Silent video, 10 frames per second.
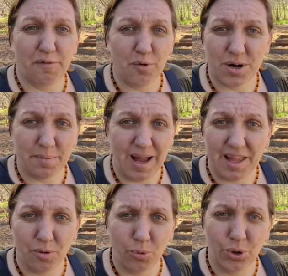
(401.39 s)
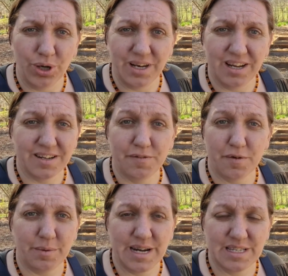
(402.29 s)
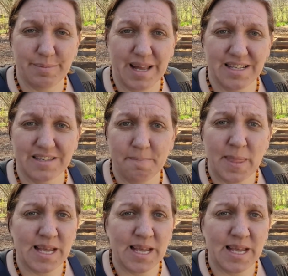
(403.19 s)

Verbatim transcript: afford to buy the wood for raised beds,